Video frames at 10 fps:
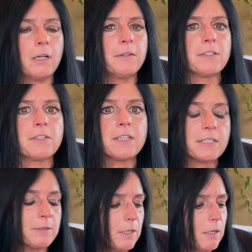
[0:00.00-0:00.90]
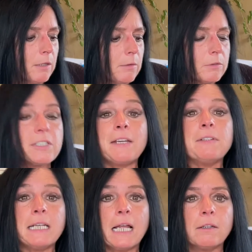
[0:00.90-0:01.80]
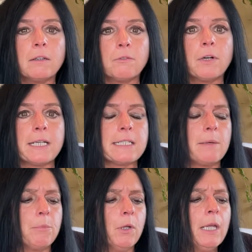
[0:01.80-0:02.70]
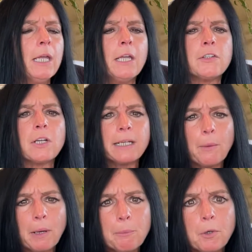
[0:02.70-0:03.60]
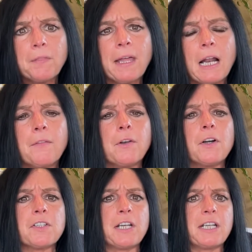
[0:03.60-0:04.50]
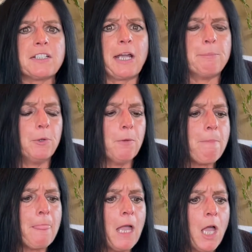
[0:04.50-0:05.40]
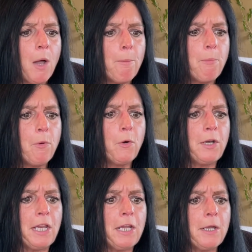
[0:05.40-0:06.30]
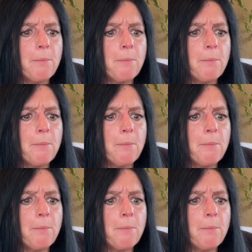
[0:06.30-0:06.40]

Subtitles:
this safety net, for an example. So again, I want to put that out there as an example. Putting